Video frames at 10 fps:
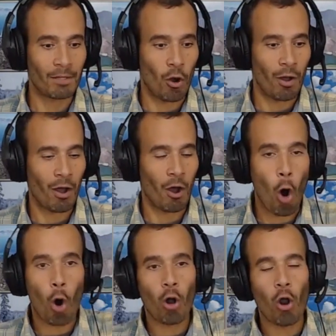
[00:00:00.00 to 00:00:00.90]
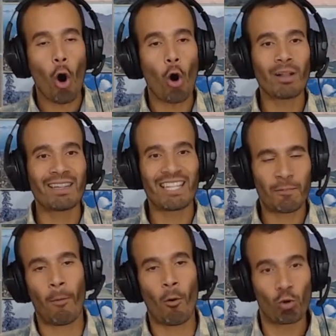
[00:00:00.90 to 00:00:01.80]
all these people
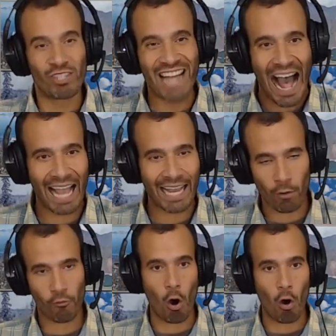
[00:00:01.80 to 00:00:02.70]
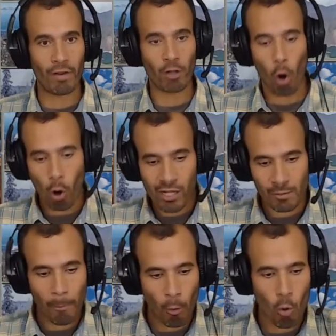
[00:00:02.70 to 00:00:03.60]
who died of COVID, all these
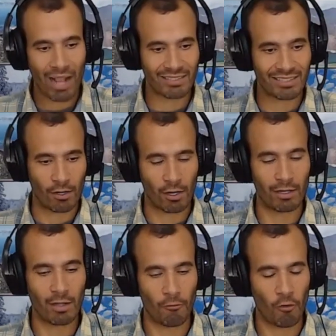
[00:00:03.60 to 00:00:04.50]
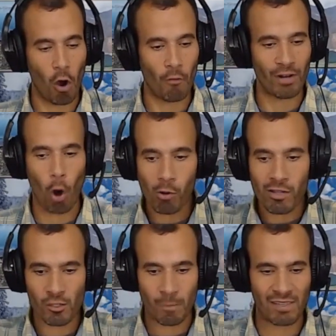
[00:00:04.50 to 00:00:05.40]
people who got sick of COVID, all these
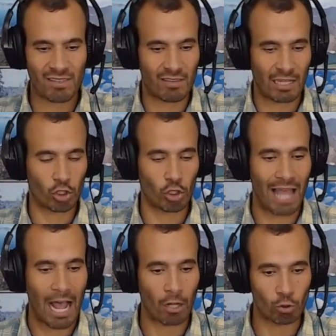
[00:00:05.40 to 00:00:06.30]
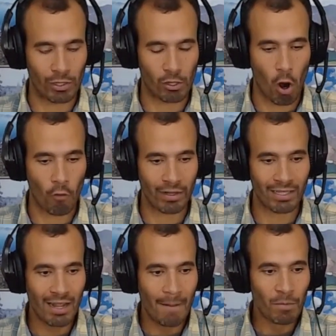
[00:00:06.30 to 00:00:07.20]
businesses that shut down during COVID,
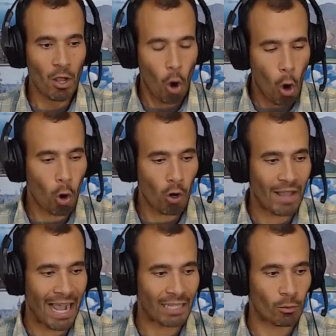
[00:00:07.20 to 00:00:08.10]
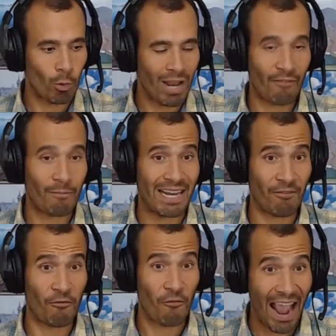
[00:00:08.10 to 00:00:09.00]
all of that will have been in
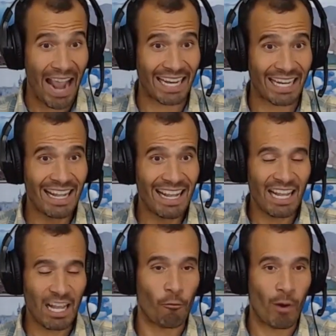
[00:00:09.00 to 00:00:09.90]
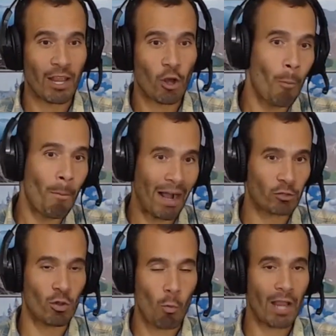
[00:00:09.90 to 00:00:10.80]
vain if we go back to the
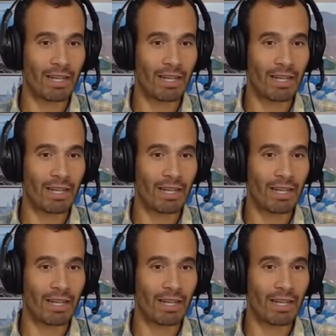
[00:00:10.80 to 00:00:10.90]
ways